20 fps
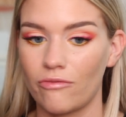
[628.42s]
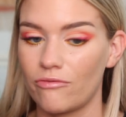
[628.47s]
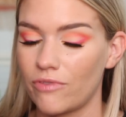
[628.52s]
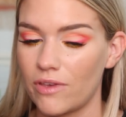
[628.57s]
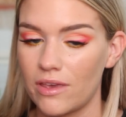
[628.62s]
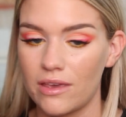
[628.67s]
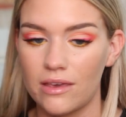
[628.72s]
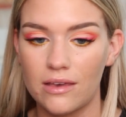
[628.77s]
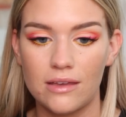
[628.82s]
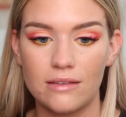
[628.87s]

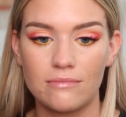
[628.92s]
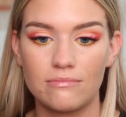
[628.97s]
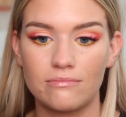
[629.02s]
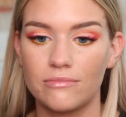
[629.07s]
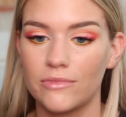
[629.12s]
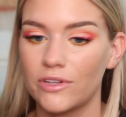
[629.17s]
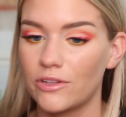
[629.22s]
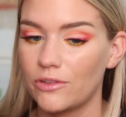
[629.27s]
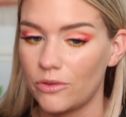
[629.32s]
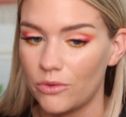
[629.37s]

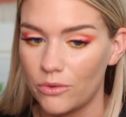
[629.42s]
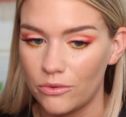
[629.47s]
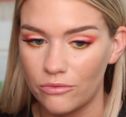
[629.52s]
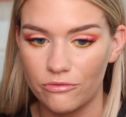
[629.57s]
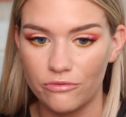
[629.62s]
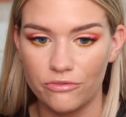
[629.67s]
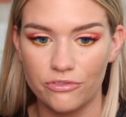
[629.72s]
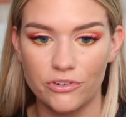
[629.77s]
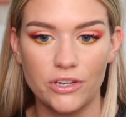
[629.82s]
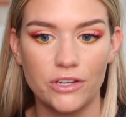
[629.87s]
vegan,
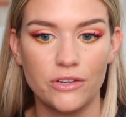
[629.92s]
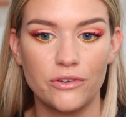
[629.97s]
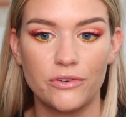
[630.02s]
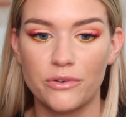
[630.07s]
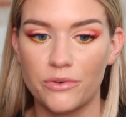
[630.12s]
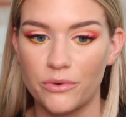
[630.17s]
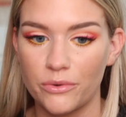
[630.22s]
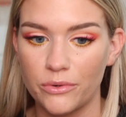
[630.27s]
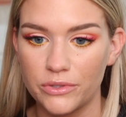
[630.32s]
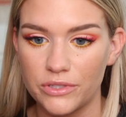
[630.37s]

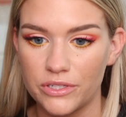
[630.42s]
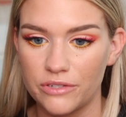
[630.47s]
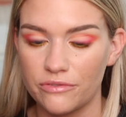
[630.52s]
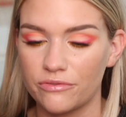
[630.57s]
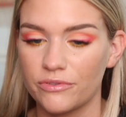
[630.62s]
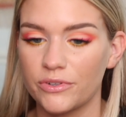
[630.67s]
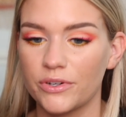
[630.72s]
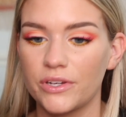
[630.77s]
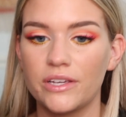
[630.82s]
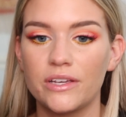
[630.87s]
gluten-free,
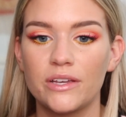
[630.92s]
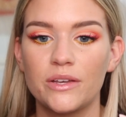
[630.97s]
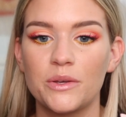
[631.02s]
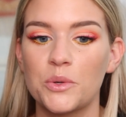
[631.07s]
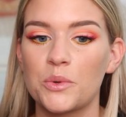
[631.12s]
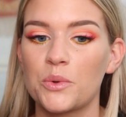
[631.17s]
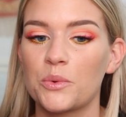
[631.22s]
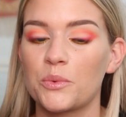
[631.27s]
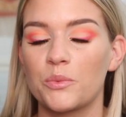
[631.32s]
cruelty-free.